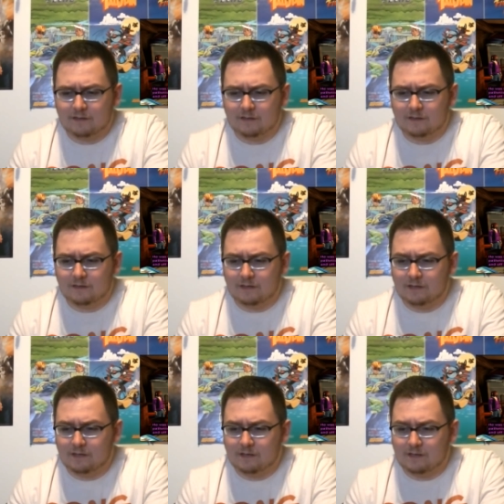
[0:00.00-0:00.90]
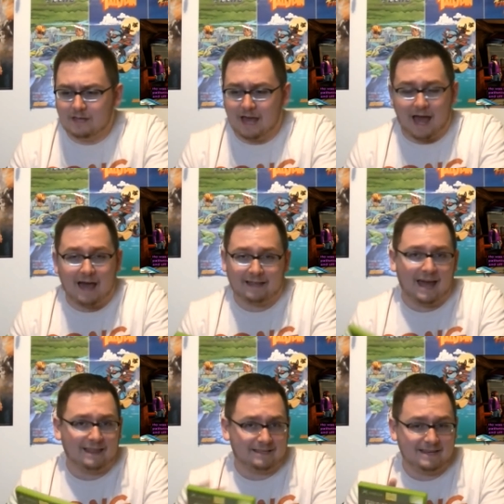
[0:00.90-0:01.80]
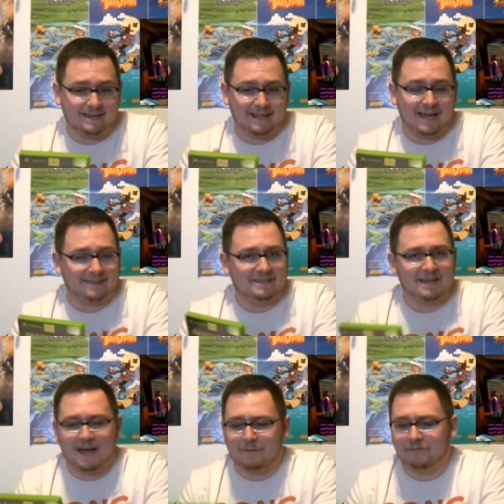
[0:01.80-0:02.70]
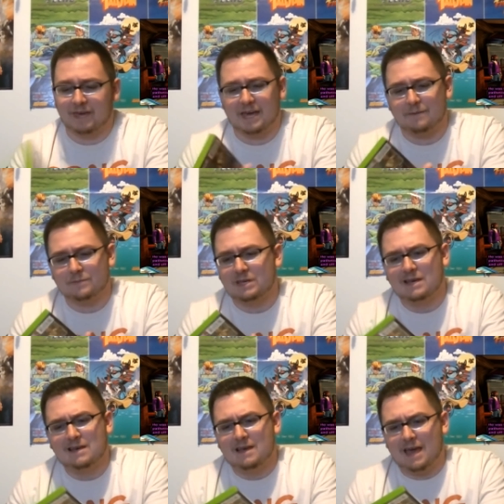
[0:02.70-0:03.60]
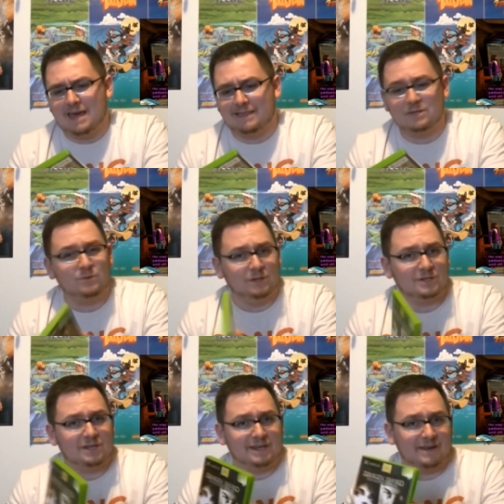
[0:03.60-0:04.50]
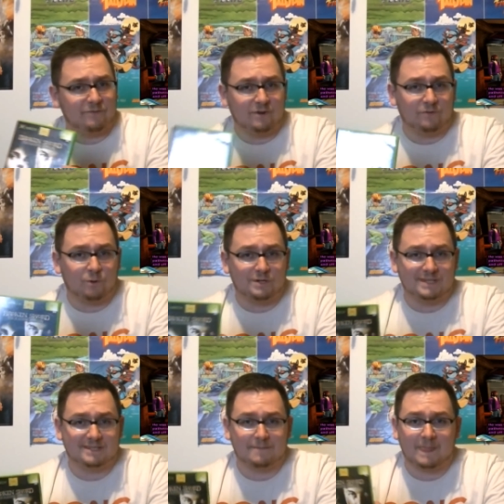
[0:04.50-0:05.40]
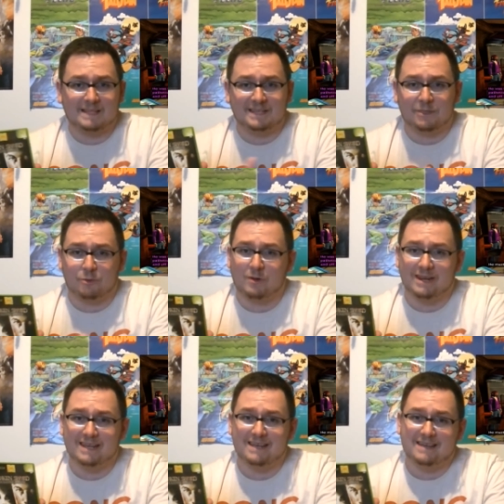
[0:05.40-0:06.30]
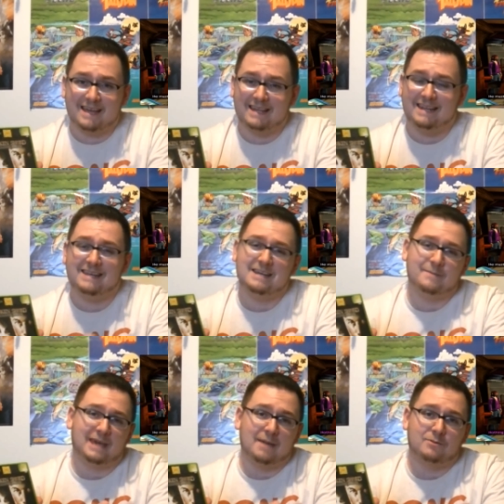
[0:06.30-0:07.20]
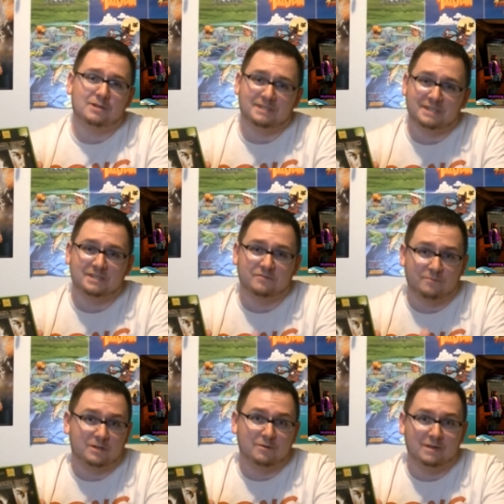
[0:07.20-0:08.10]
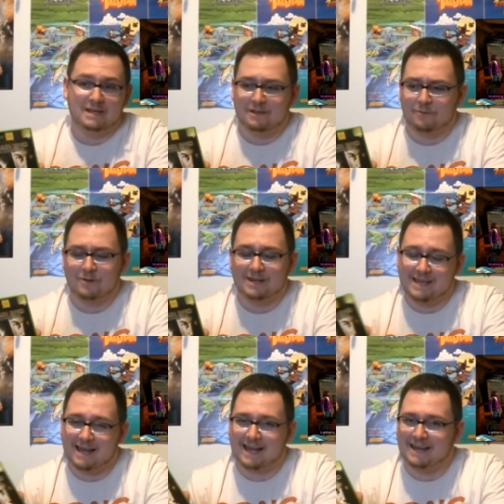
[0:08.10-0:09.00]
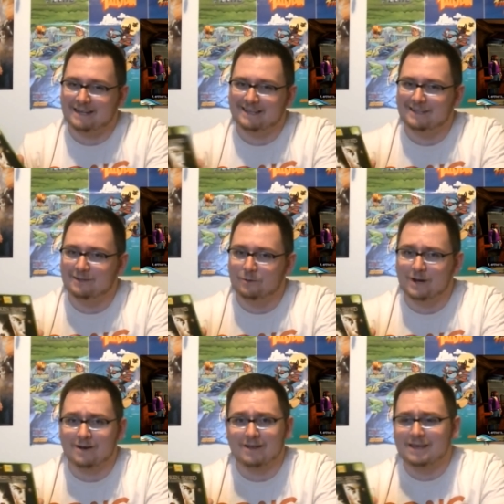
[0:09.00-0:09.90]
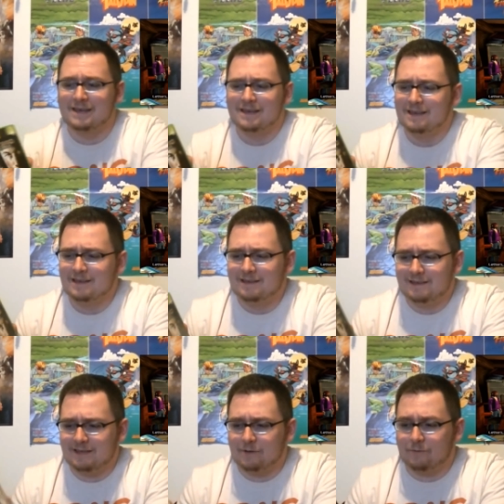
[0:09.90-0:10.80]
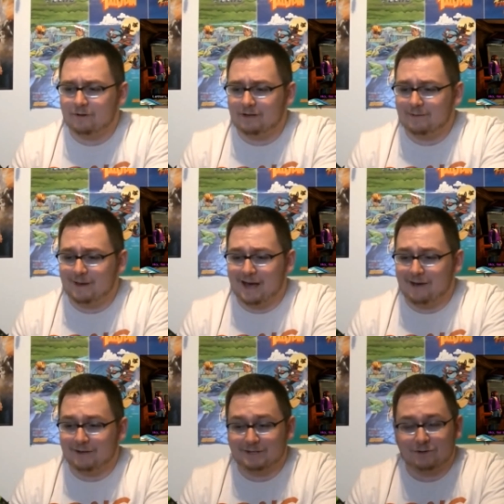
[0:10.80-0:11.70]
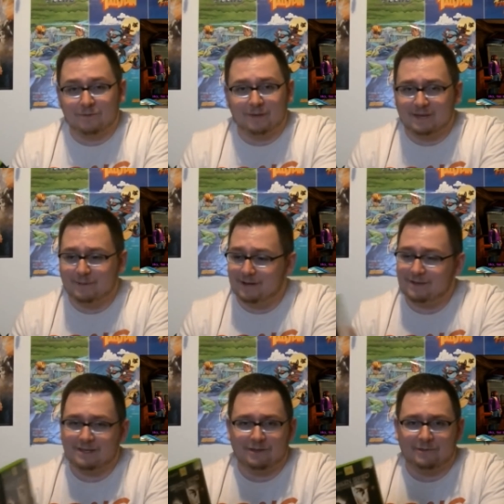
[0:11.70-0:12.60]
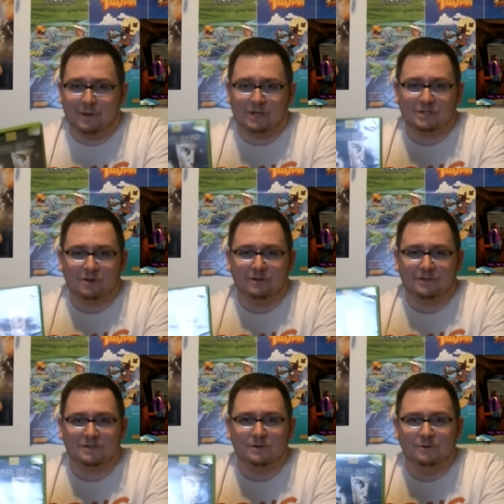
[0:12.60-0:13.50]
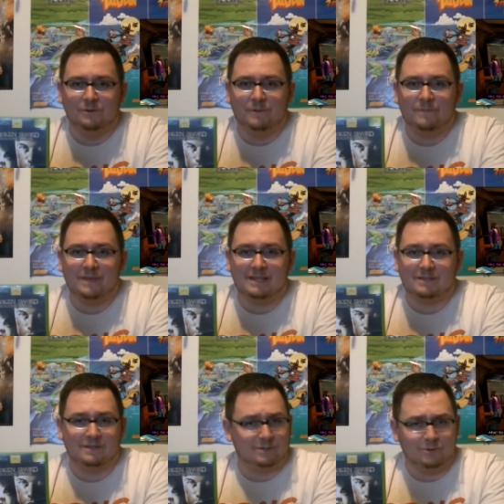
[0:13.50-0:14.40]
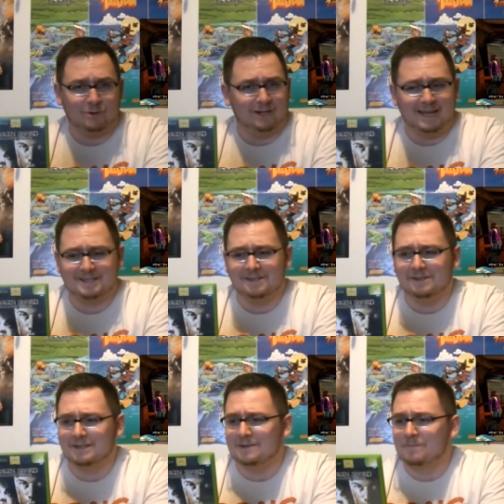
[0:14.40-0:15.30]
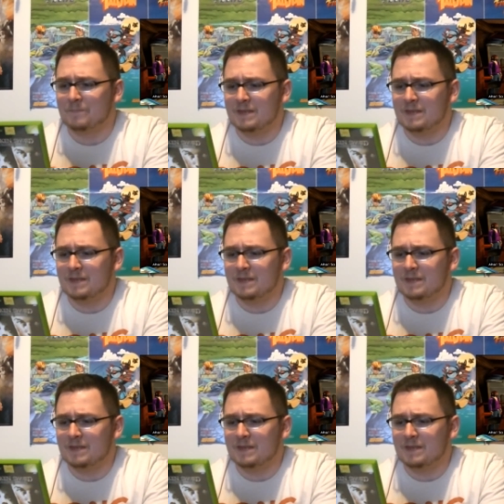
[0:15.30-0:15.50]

He was in a hurry. I, I tend to like these type of games. And this one looks a lot different. Of course, it's it's in 3D, and anytime a game transitions from 2D to 3D, I kind of get a little wary, you know, about how good it's going to be. But you know, the lock art looks cool. It's it's real classy looking.